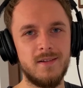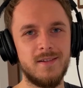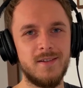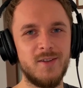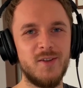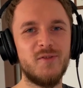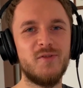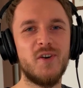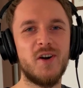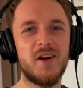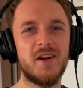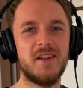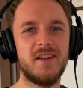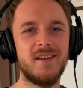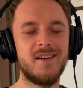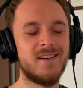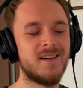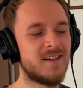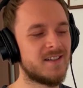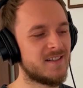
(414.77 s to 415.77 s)
You've already
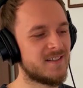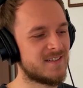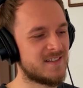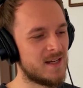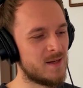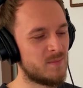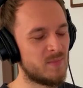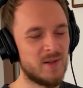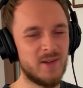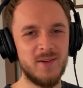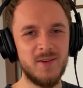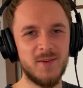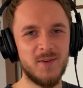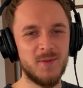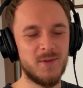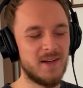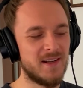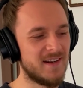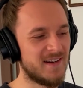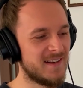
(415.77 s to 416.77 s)
heard the sample, you know
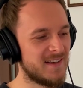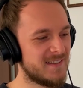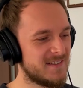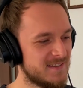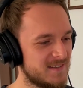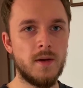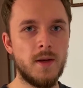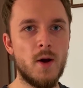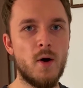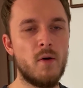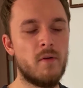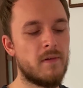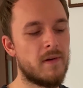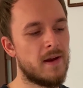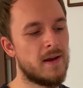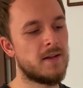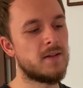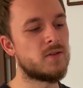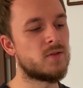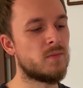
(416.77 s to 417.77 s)
what it is. Now
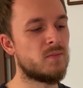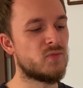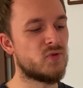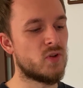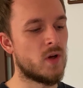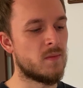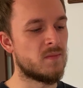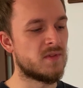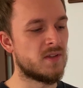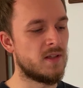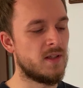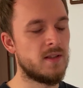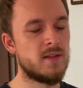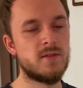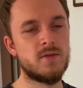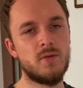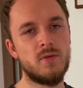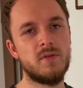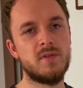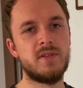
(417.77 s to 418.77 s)
added some drums in it
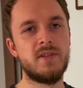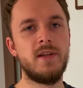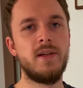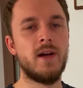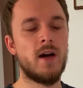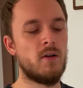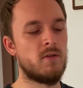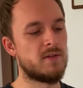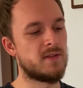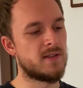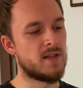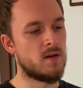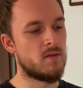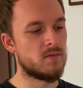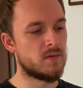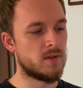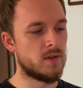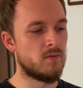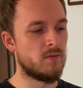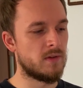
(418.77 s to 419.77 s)
so you see how it
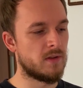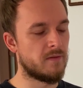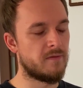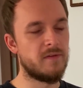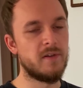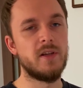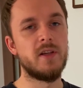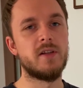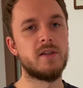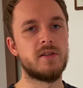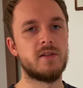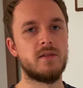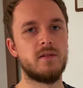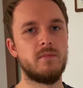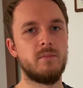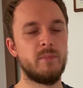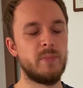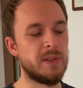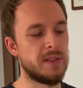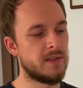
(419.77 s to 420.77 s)
sounds with the
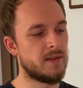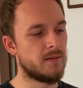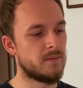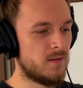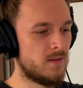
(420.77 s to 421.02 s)
finished beat.